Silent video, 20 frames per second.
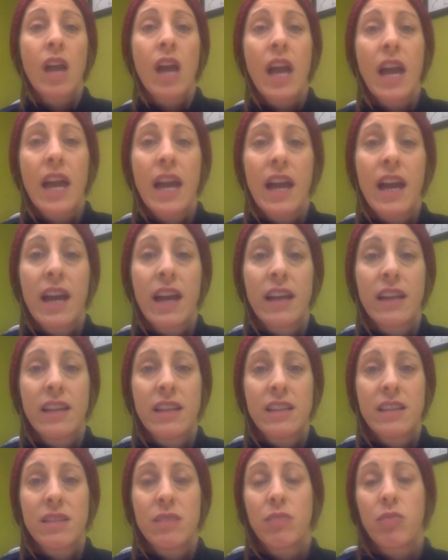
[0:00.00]
And
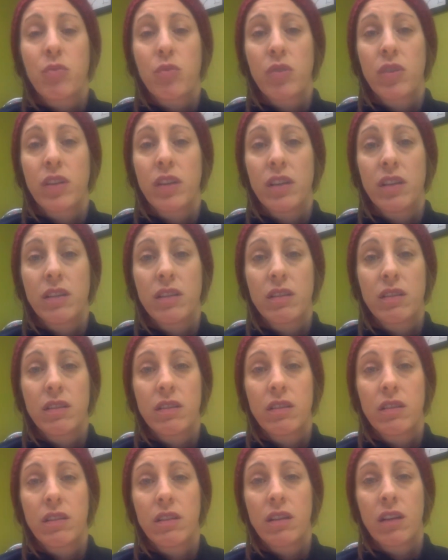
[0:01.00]
it's important
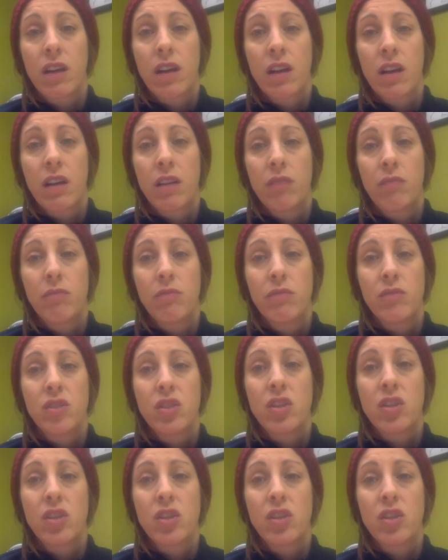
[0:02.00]
to